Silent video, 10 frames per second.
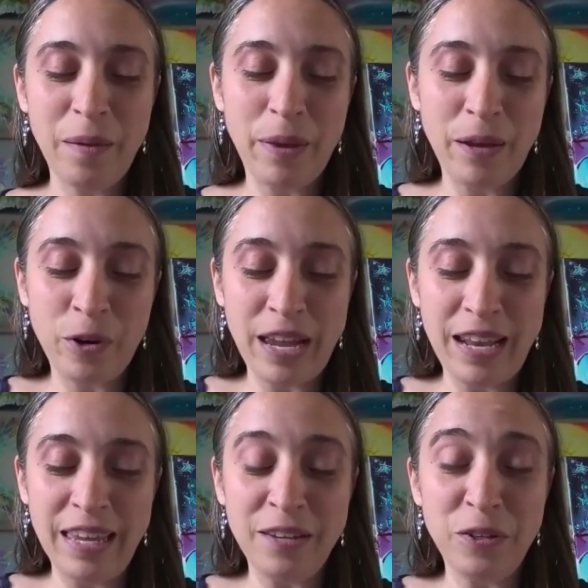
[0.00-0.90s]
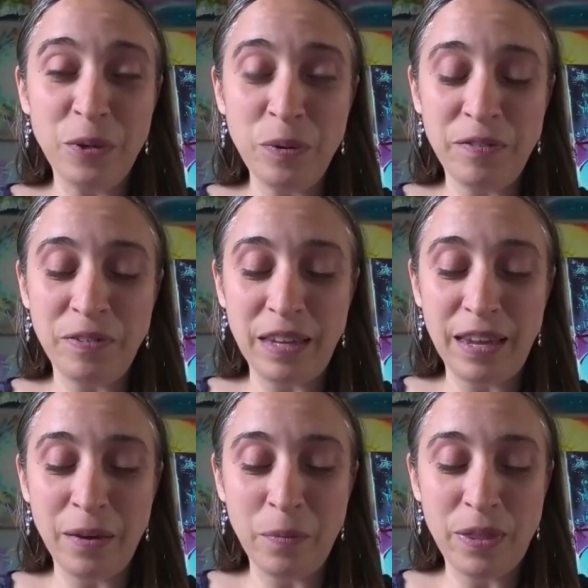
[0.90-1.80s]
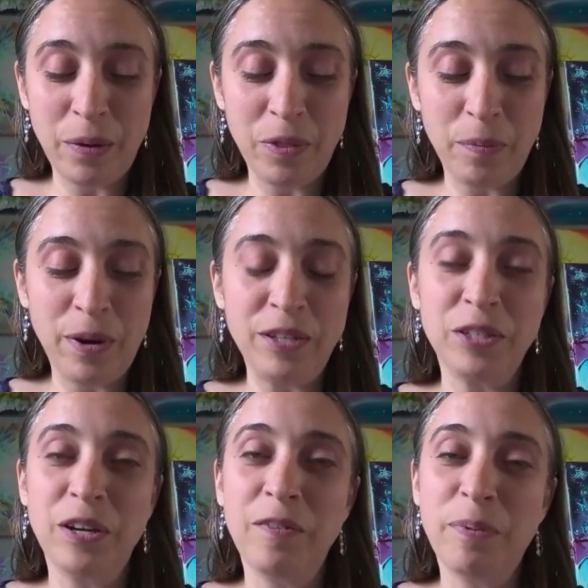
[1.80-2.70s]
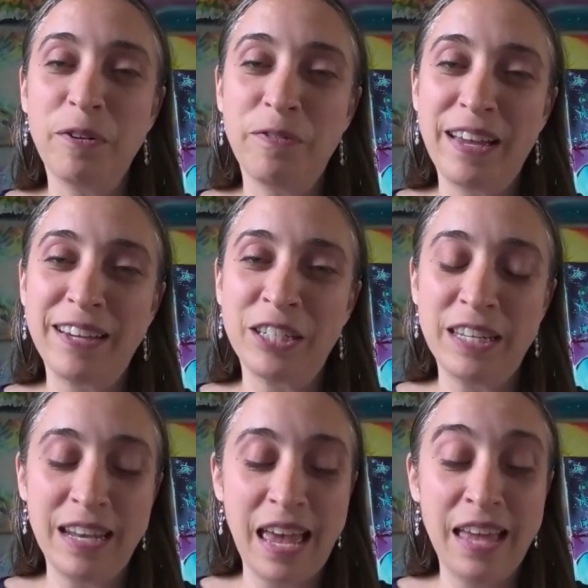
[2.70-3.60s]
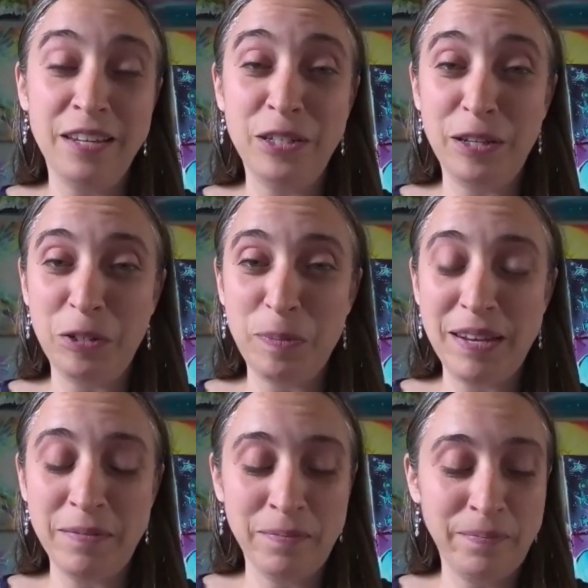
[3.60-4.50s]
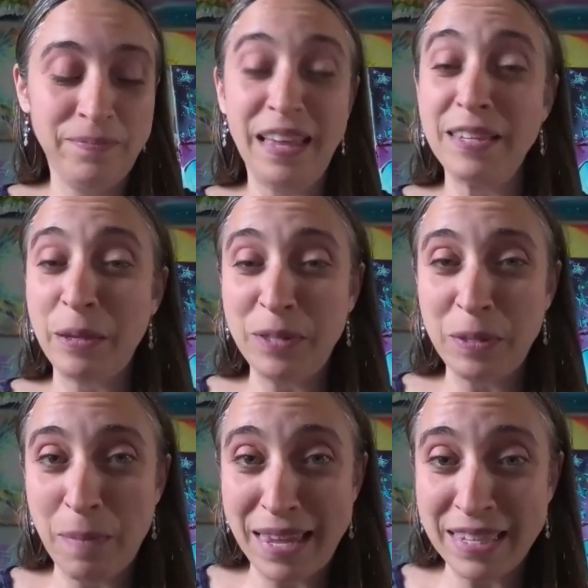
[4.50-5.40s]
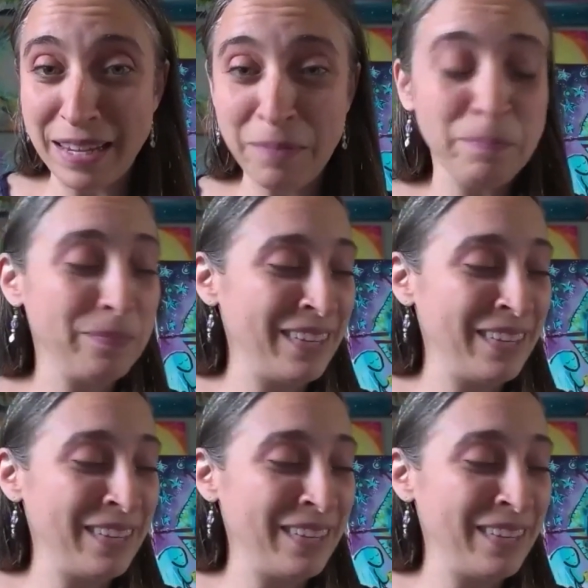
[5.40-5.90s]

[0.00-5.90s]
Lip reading: by creating intuitively without the pressure of perfection and judgment. That sounds amazing.